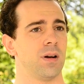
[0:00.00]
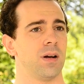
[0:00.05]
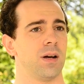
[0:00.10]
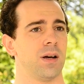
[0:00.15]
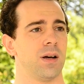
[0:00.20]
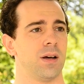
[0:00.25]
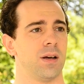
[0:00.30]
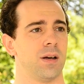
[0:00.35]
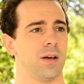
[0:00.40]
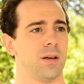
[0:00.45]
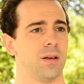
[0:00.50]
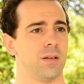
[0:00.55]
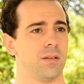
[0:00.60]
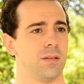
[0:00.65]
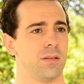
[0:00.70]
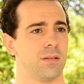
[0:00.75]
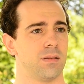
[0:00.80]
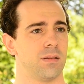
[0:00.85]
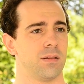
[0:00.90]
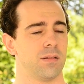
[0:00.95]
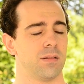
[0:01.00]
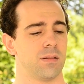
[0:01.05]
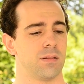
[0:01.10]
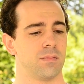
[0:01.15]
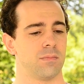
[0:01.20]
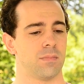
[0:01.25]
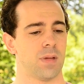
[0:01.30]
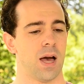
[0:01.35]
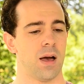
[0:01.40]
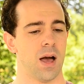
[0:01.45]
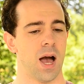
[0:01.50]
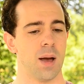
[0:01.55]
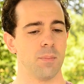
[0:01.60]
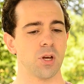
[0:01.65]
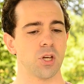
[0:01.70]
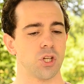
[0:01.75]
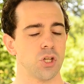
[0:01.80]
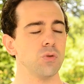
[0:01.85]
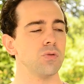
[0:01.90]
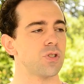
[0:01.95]
Uh, I,
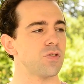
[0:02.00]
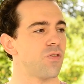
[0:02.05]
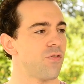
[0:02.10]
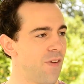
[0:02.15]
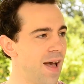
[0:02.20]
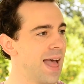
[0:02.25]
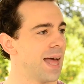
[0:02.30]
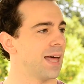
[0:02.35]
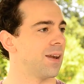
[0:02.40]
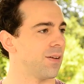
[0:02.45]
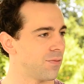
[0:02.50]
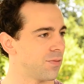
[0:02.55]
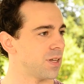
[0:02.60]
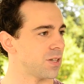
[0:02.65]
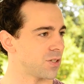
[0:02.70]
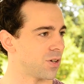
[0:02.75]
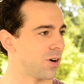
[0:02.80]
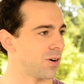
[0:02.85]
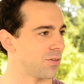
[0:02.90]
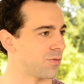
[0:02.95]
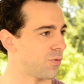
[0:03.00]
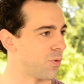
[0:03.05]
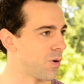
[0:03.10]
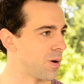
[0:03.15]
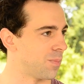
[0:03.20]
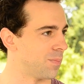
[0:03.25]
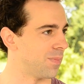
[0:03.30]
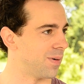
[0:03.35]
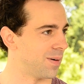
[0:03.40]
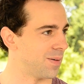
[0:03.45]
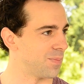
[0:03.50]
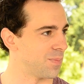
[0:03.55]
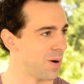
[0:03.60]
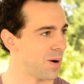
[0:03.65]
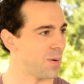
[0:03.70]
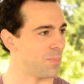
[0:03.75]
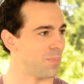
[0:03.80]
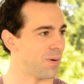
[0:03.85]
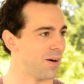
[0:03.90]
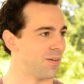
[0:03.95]
am a huge fan of this art form,
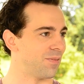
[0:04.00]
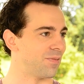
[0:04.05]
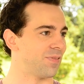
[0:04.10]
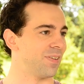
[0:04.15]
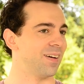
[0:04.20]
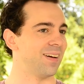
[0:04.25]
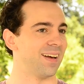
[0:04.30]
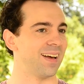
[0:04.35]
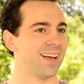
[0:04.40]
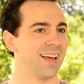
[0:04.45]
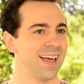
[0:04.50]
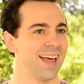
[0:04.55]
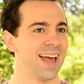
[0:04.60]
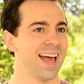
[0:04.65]
above yeah.